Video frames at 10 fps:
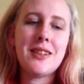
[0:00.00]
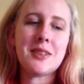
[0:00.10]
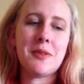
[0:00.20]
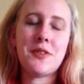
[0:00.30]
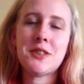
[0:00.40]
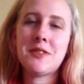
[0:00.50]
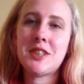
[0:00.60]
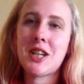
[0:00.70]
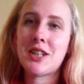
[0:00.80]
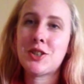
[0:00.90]
So my first
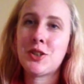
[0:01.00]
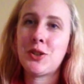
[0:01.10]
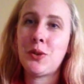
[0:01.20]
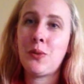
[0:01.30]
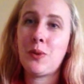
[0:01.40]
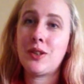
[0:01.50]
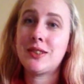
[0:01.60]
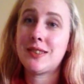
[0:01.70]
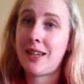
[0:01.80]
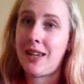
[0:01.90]
finish out of 2
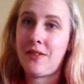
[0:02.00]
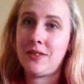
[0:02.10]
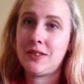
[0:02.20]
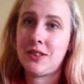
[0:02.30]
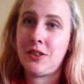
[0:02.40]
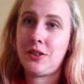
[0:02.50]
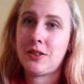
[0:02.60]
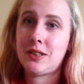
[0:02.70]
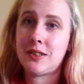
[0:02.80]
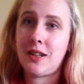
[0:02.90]
was a heavens and
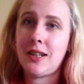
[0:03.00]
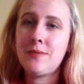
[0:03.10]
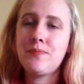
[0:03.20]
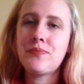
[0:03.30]
earth design.